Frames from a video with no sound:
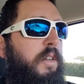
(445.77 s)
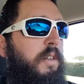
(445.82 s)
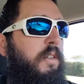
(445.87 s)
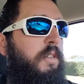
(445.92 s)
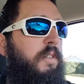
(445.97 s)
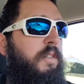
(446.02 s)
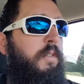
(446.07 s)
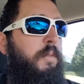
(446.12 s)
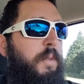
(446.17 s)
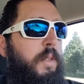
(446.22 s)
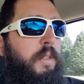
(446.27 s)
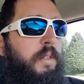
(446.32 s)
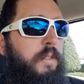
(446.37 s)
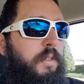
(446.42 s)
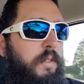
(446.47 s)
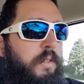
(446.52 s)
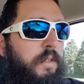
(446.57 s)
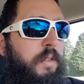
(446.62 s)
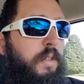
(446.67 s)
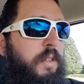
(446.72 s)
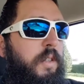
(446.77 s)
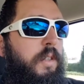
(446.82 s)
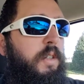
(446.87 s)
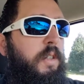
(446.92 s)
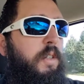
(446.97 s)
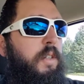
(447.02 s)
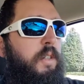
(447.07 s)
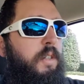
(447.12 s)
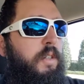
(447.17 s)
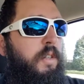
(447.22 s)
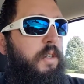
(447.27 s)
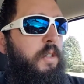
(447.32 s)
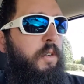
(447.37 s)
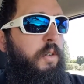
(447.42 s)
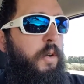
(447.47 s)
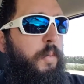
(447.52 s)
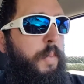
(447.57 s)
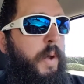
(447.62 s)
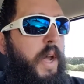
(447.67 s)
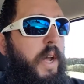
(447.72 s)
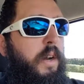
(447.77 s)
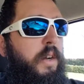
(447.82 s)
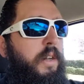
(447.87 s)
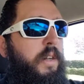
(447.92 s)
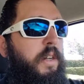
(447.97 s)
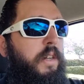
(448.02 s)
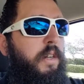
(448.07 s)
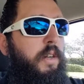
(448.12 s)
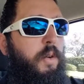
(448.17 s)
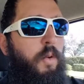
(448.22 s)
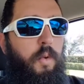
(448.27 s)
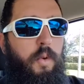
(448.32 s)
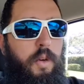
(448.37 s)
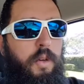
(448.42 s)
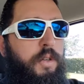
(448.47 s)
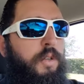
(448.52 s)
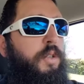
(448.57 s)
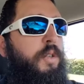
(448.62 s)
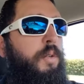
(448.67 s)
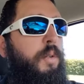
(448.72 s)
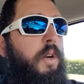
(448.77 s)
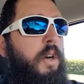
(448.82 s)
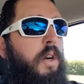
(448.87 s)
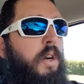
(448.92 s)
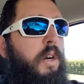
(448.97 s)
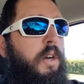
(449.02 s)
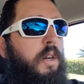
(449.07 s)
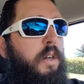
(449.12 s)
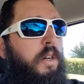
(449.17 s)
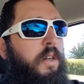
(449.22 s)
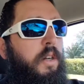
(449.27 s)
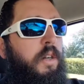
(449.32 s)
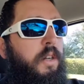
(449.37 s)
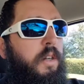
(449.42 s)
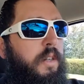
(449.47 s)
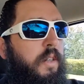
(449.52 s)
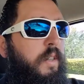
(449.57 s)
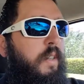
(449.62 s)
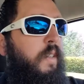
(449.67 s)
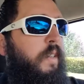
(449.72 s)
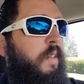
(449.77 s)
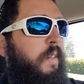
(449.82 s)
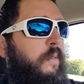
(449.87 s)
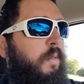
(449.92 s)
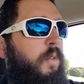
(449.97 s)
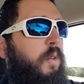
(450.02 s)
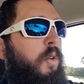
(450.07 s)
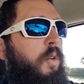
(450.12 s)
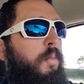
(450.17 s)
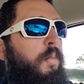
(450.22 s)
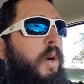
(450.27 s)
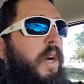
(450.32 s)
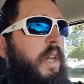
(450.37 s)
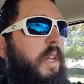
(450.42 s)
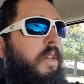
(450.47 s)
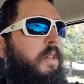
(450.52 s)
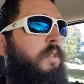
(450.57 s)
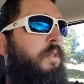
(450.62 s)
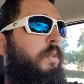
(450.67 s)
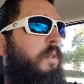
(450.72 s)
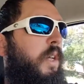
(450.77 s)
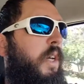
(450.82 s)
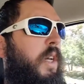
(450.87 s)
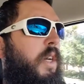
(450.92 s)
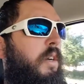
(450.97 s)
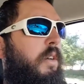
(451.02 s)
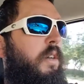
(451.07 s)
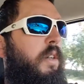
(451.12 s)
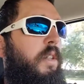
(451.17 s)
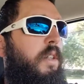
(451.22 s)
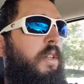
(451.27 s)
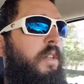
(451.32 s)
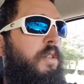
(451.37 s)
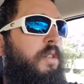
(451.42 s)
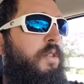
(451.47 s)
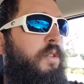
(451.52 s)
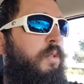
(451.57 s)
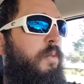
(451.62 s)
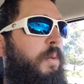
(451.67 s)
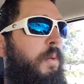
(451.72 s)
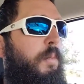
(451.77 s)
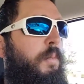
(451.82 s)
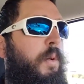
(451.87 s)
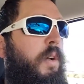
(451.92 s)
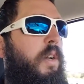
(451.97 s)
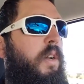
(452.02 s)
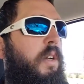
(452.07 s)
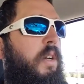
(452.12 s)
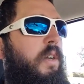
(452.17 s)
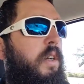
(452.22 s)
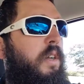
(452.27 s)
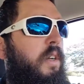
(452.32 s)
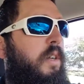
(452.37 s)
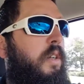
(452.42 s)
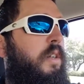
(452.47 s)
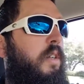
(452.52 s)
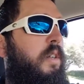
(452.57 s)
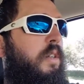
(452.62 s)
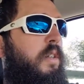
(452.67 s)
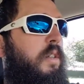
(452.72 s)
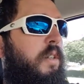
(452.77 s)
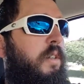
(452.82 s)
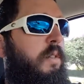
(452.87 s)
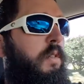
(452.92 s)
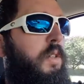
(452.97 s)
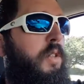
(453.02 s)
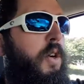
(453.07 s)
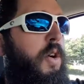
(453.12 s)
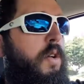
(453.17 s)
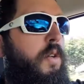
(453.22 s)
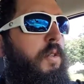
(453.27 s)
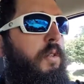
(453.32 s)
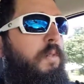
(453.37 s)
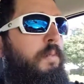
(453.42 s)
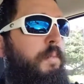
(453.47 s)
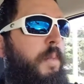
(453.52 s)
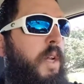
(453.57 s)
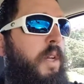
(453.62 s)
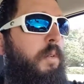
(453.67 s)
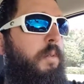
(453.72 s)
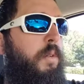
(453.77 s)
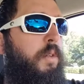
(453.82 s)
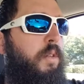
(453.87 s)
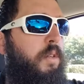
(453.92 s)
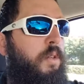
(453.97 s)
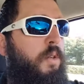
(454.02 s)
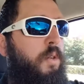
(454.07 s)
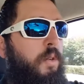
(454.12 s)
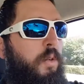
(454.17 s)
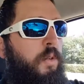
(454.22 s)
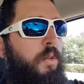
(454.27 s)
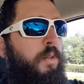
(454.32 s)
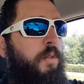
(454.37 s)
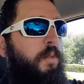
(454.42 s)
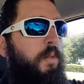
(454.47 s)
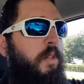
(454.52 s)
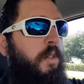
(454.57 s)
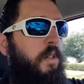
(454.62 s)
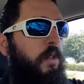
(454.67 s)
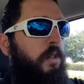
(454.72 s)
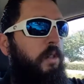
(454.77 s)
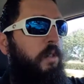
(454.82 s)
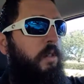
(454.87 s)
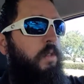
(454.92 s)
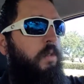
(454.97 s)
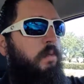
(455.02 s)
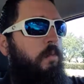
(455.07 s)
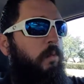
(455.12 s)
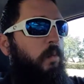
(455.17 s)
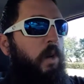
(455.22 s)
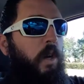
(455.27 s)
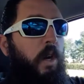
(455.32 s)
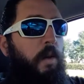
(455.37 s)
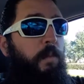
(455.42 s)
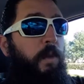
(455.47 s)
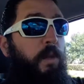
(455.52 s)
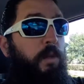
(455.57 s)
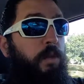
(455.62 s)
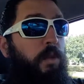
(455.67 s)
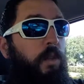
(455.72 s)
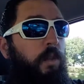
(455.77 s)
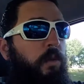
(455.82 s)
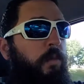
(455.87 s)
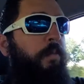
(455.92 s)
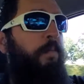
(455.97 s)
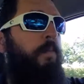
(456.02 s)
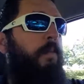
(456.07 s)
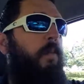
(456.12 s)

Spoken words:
I mean, you don't go pounding into corners too hard or braking too late or anything stupid, but it's all manual controls, which is what I'm used to.